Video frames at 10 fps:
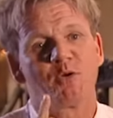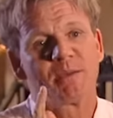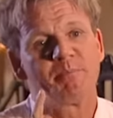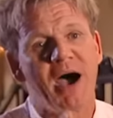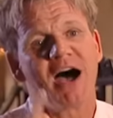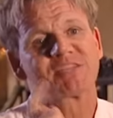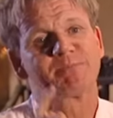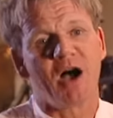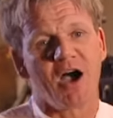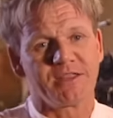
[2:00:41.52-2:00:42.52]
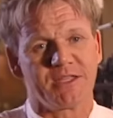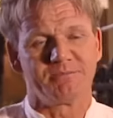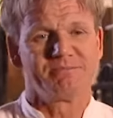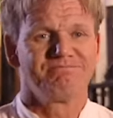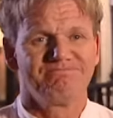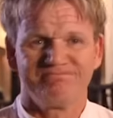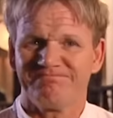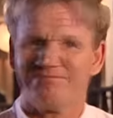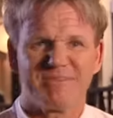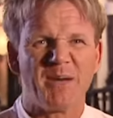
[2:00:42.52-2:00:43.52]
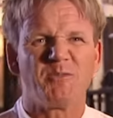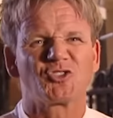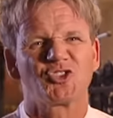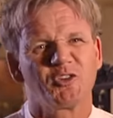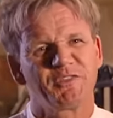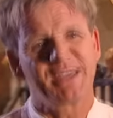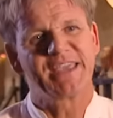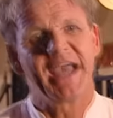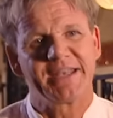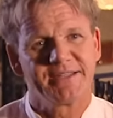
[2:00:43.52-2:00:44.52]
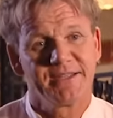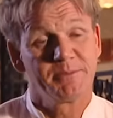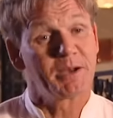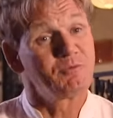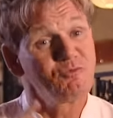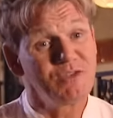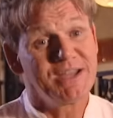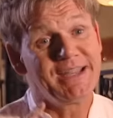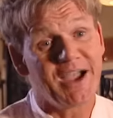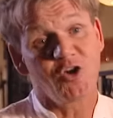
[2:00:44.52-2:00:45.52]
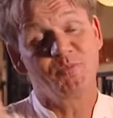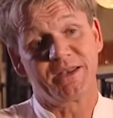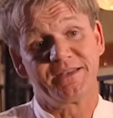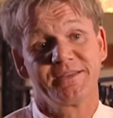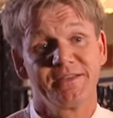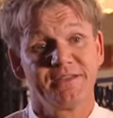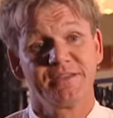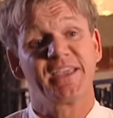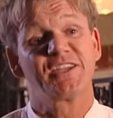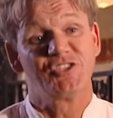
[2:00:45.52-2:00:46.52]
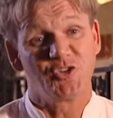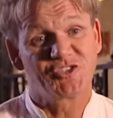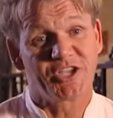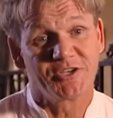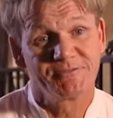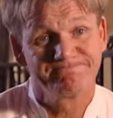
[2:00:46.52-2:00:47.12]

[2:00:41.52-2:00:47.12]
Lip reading: put the past behind them. I'm not sure if they can, but I'm really hoping they can do so.